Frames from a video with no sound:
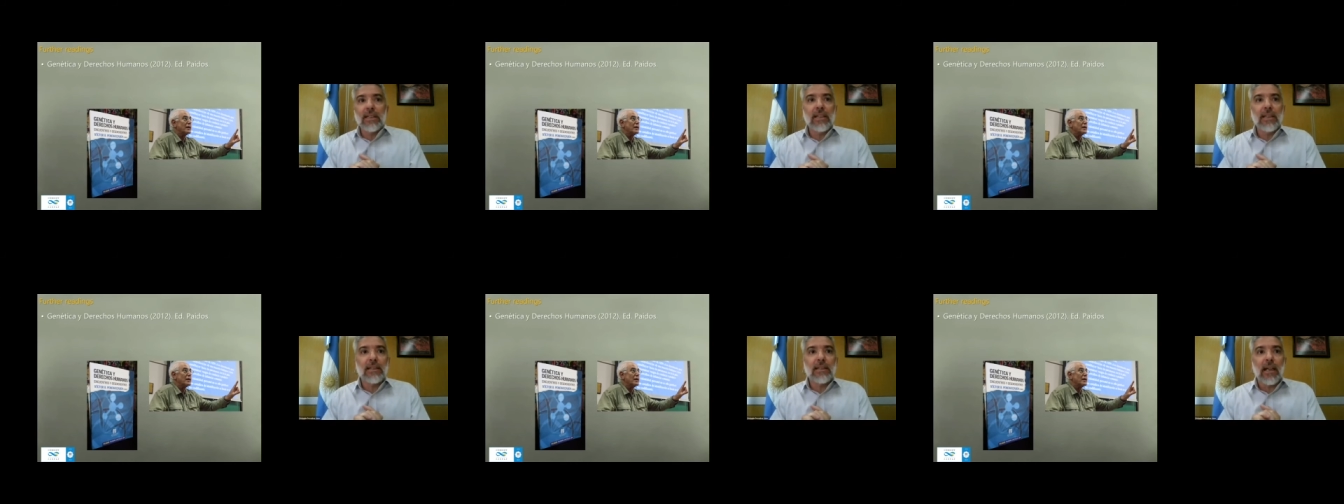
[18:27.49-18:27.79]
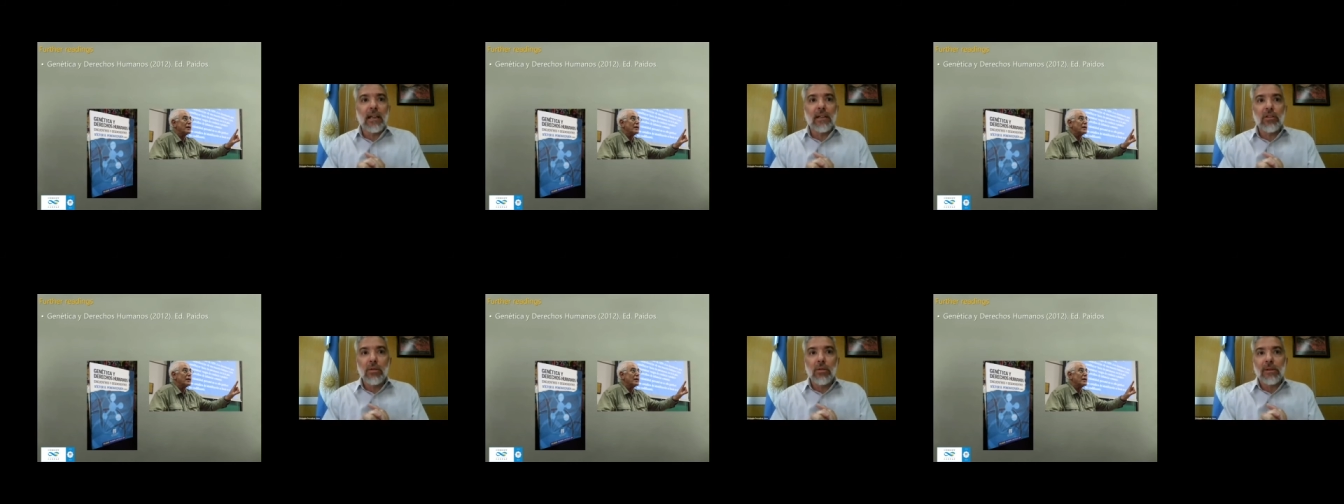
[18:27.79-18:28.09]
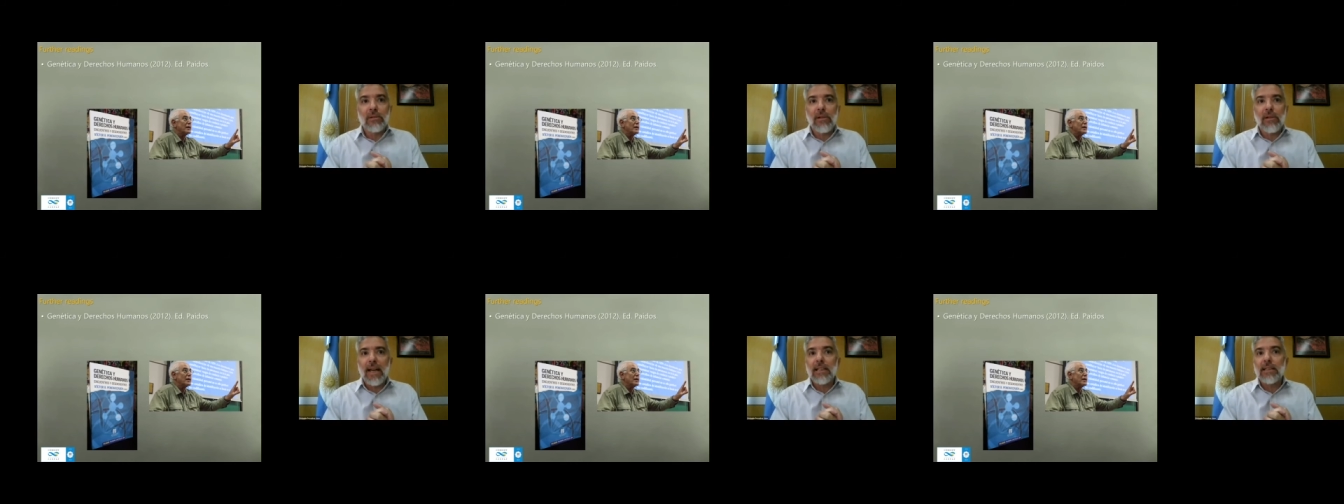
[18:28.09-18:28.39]
Genetics and
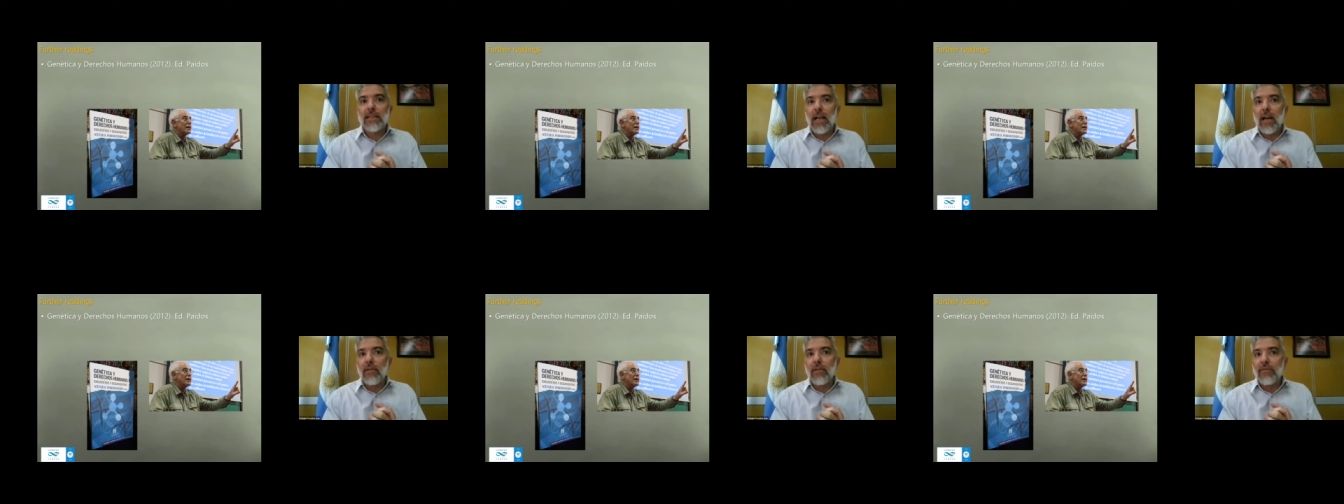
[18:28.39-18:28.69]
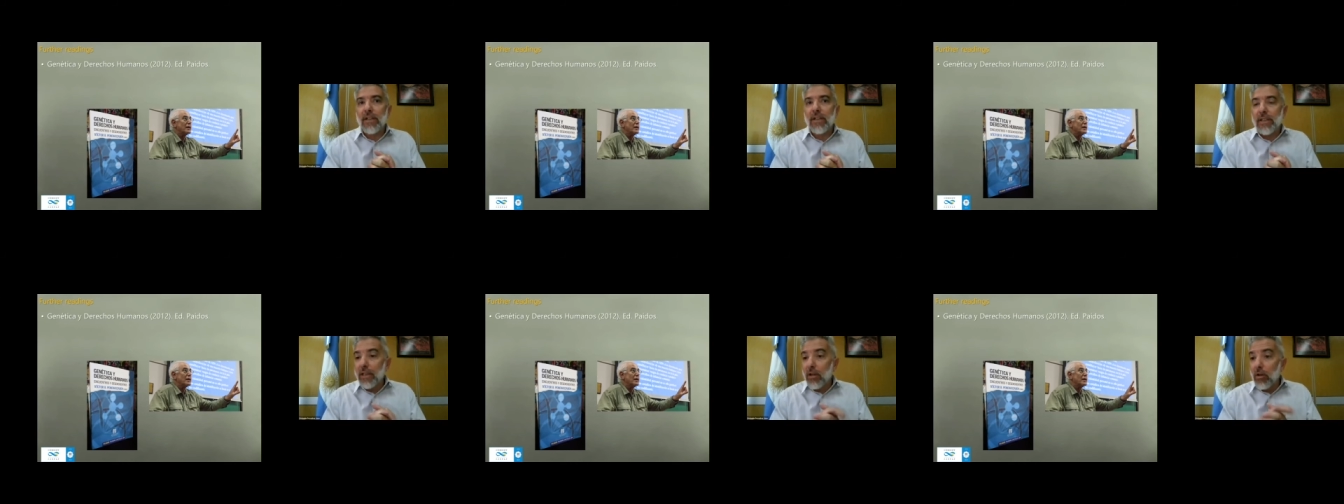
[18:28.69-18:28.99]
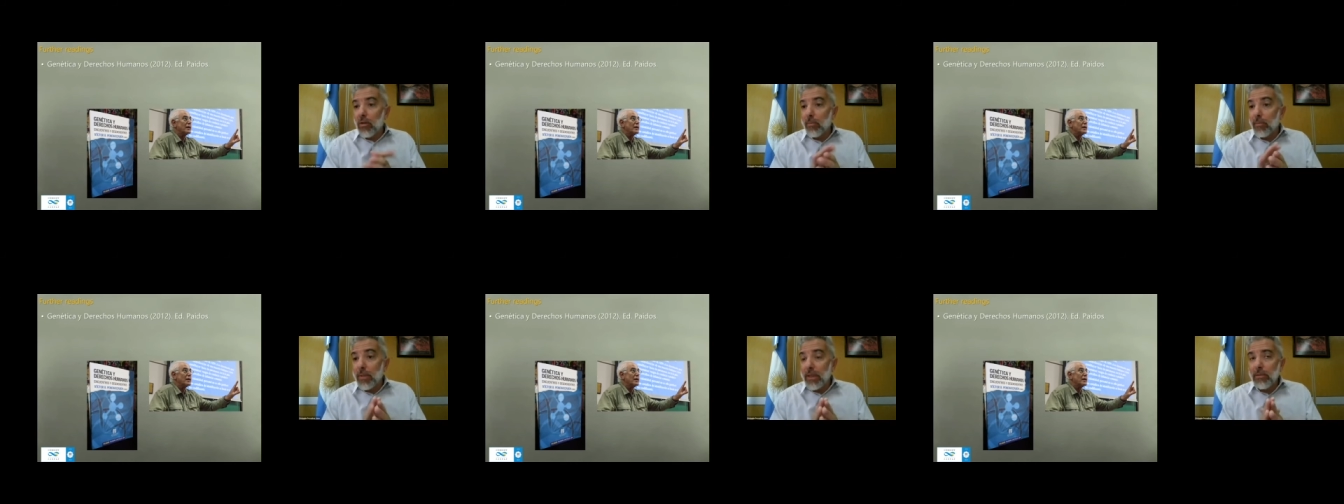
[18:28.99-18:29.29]
Human Rights, a
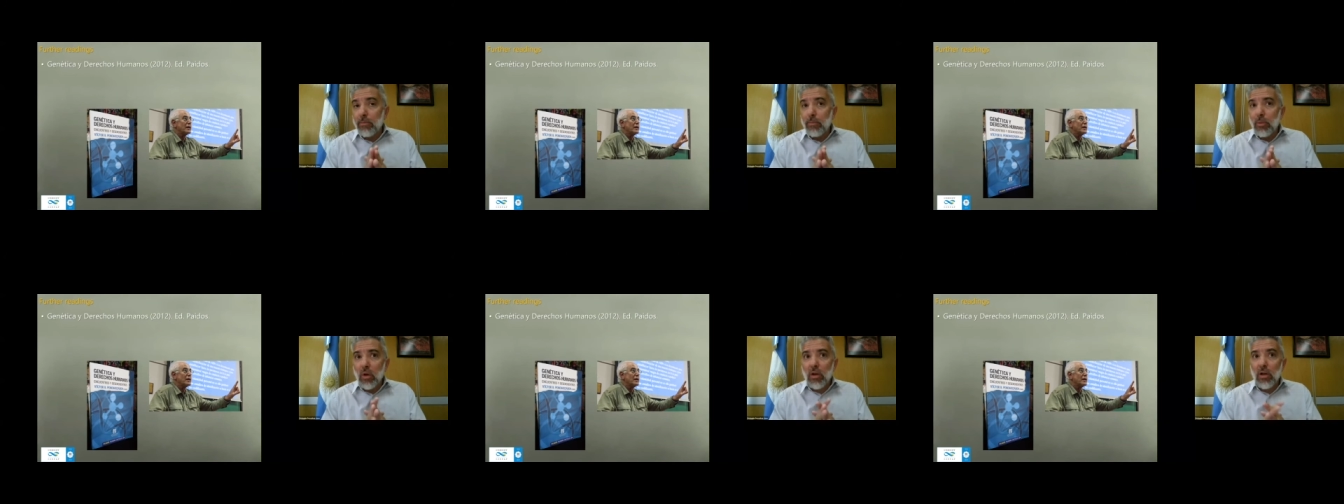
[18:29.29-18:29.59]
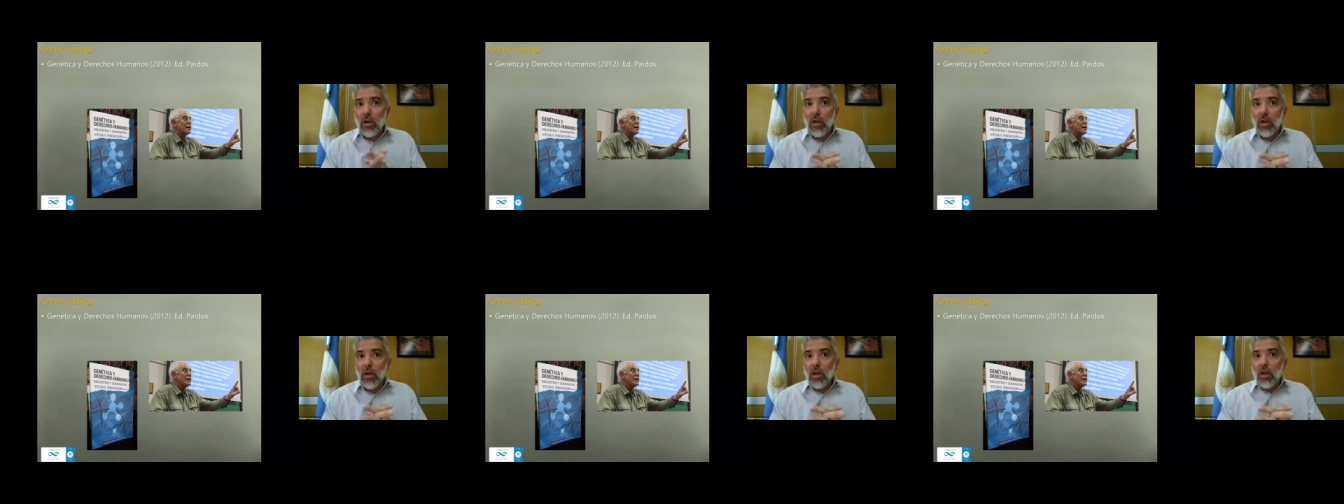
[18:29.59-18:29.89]
very complete book